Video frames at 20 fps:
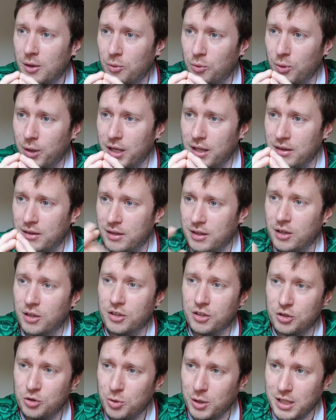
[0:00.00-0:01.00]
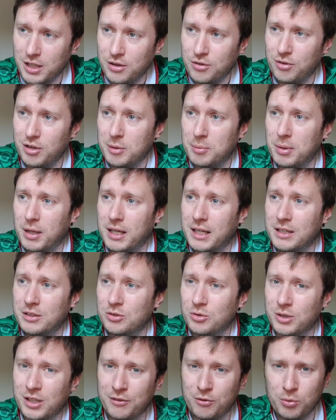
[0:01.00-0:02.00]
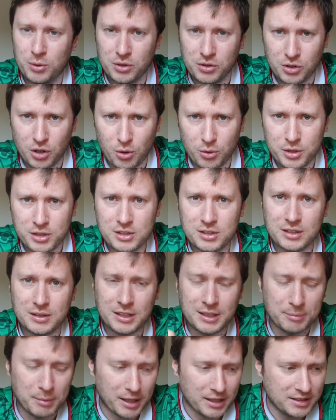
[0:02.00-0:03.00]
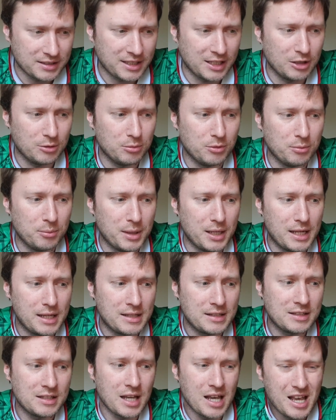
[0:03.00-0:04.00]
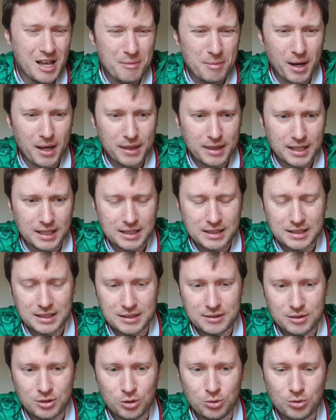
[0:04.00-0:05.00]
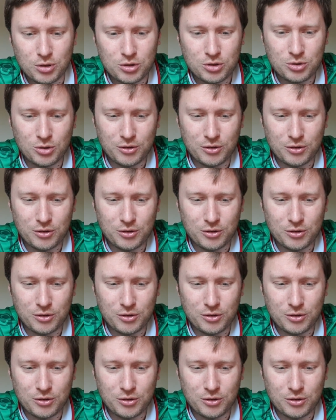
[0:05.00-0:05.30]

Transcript: with under 23 players or give Will Norris and Max Kilman minutes. But I think that Nuno